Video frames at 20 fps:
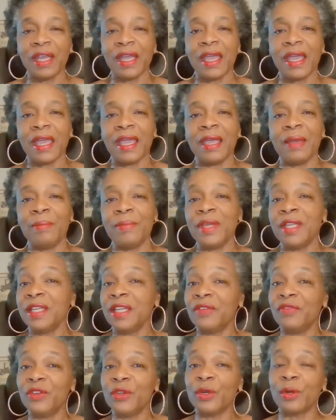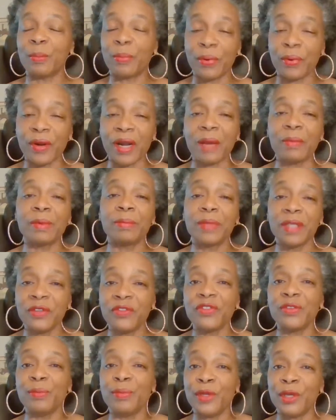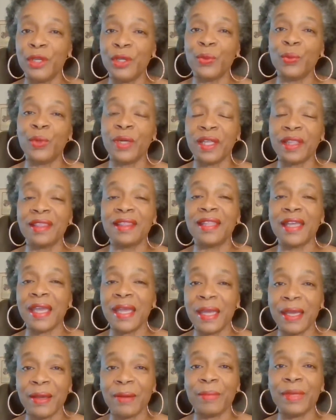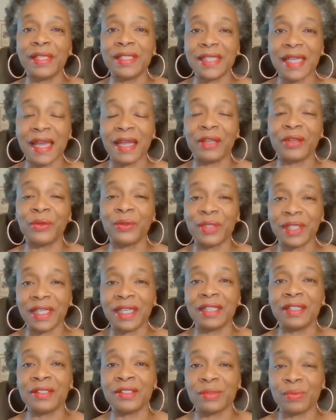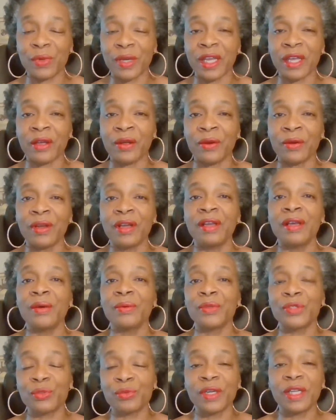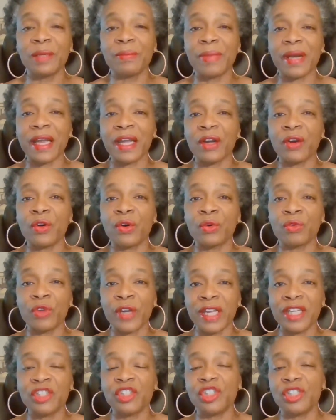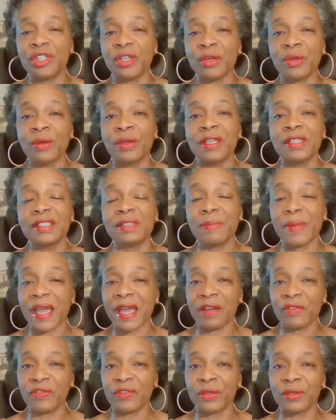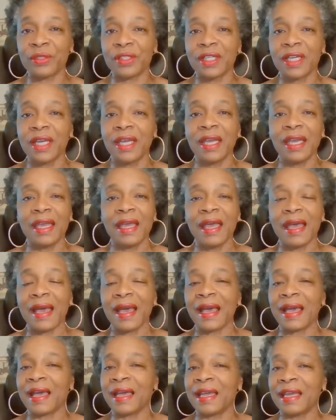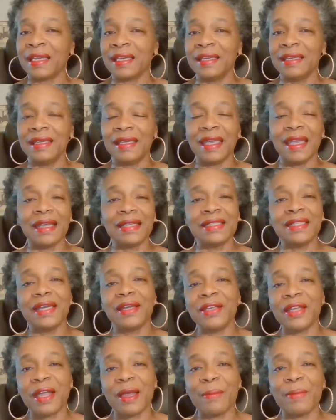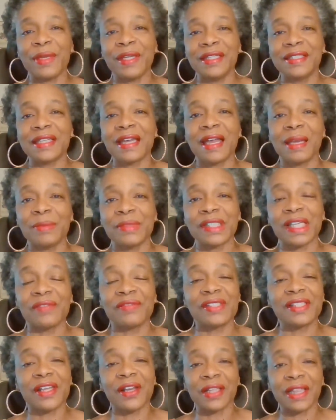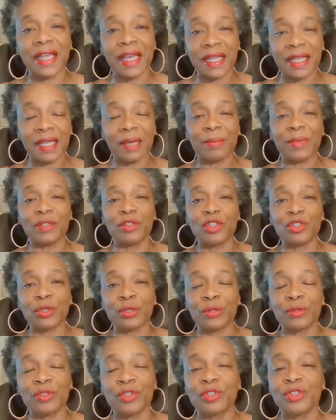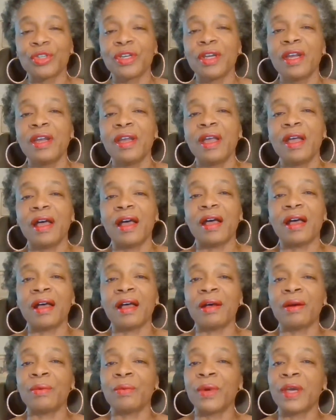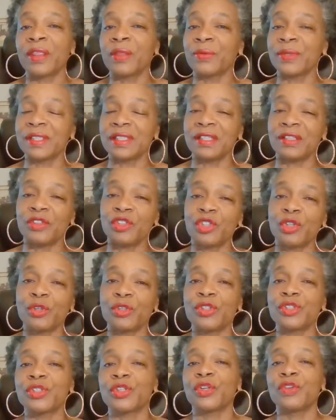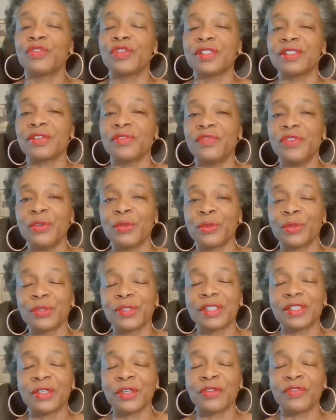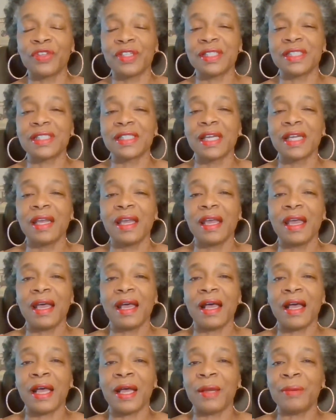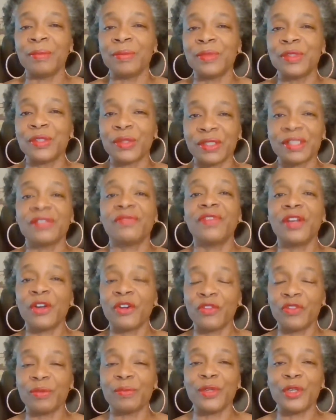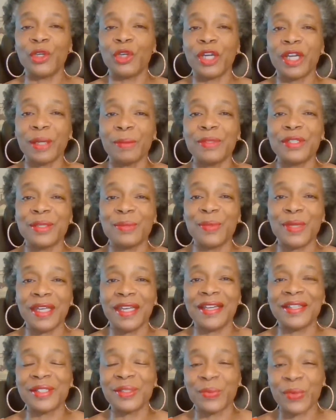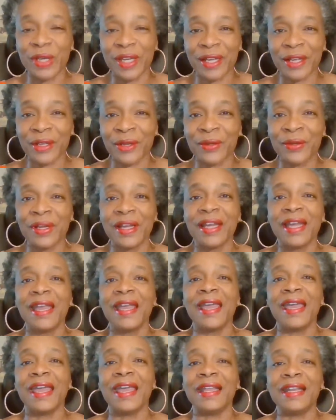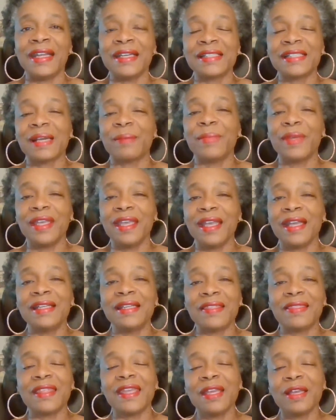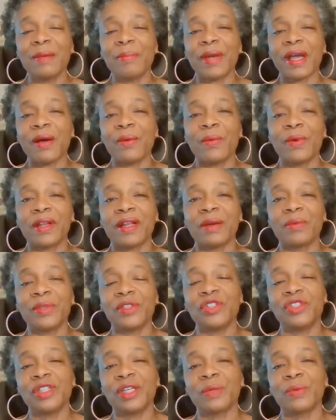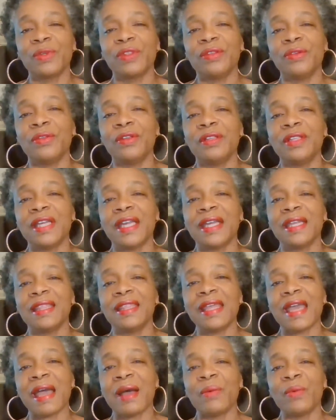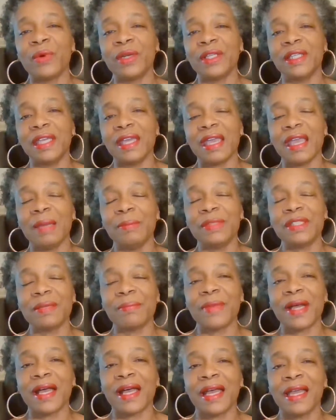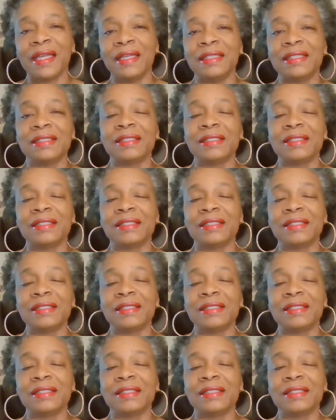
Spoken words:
And many of you are probably familiar with the hymn entitled "It Is Well." It was written by Horatio Spafford. I can't tell you how many times I've sung that hymn in church, whether it was in a church service, a funeral service. So it's a very familiar hymn to me as well. And as I began to think about what I would share with you today, that one came to mind.